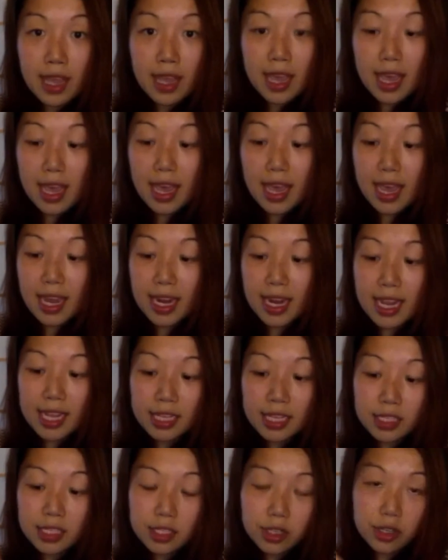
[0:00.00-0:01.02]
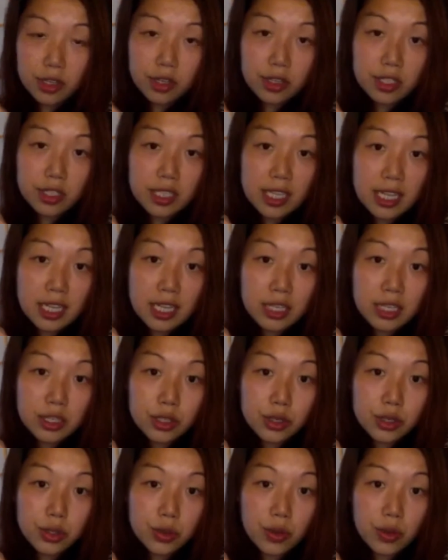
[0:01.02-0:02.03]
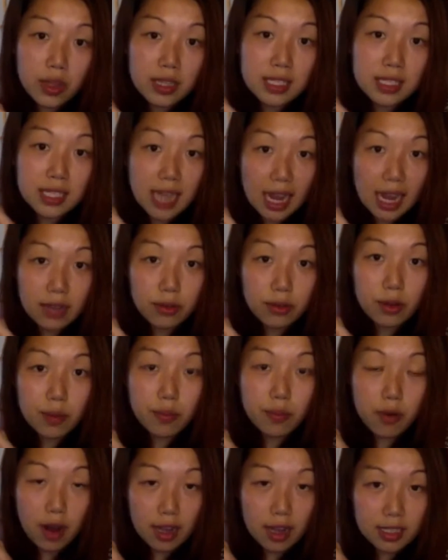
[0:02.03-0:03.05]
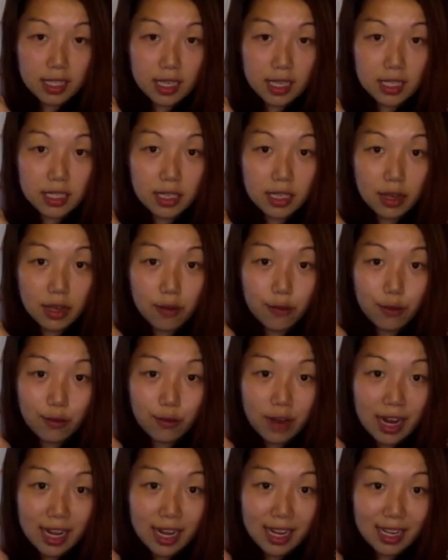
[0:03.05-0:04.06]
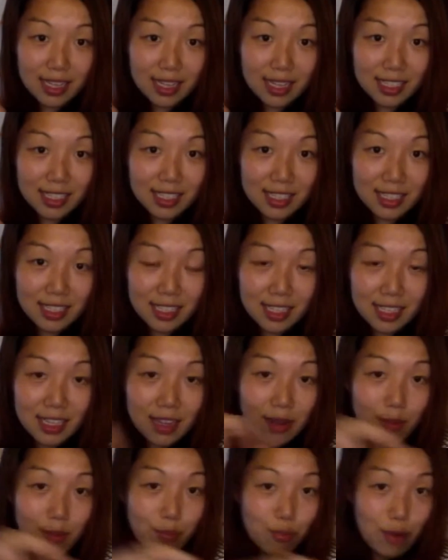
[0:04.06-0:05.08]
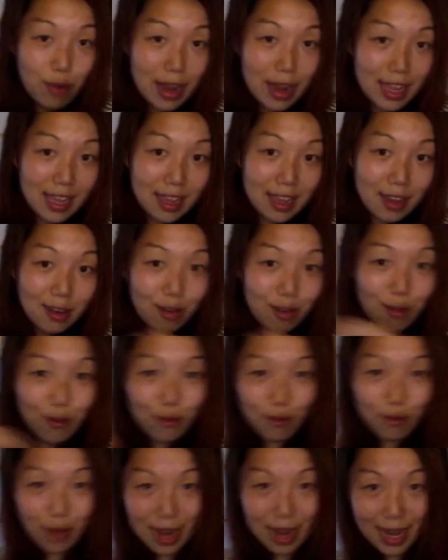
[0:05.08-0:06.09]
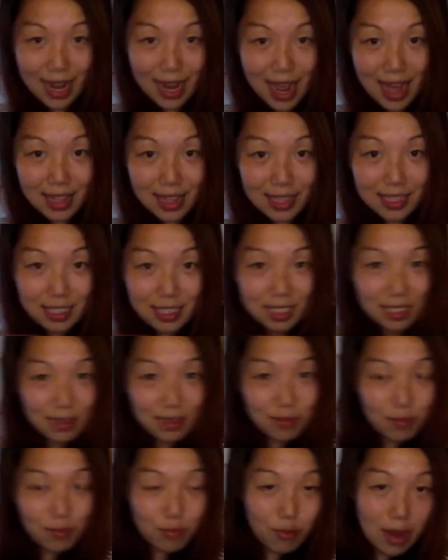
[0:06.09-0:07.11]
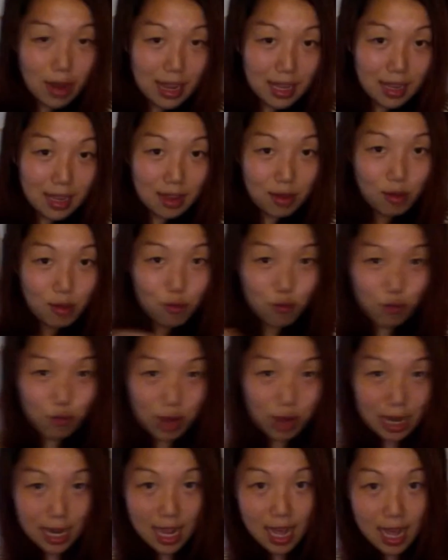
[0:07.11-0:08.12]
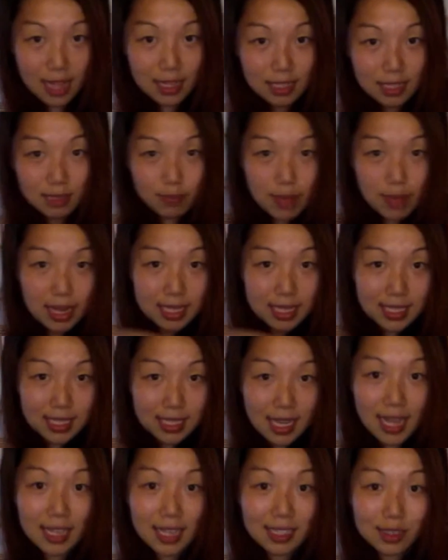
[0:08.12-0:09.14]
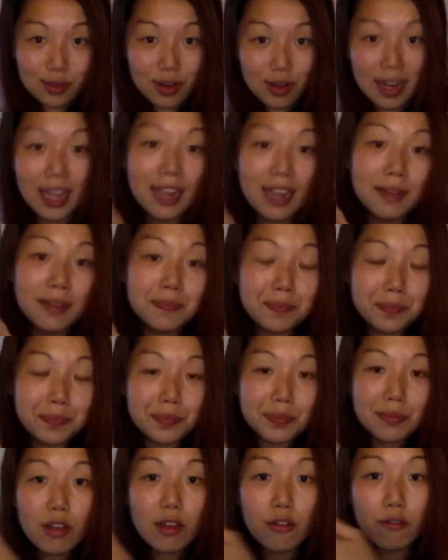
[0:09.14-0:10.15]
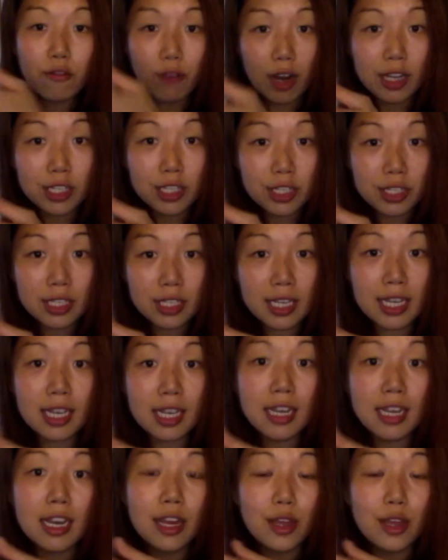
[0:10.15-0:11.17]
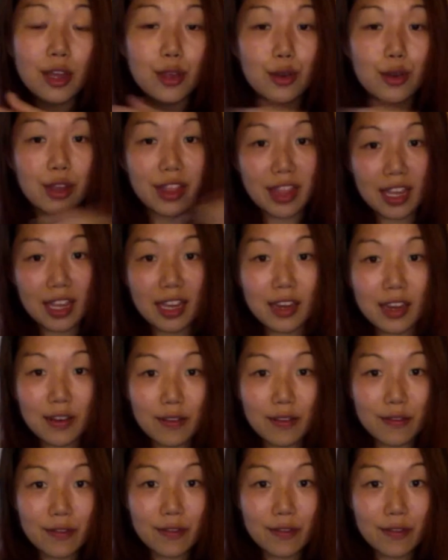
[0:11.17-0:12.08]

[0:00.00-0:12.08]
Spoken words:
and inserts into the styloid process of the radius. Brachioradialis. Brachioradialis. Makes sense, right? Functionally, you can think of,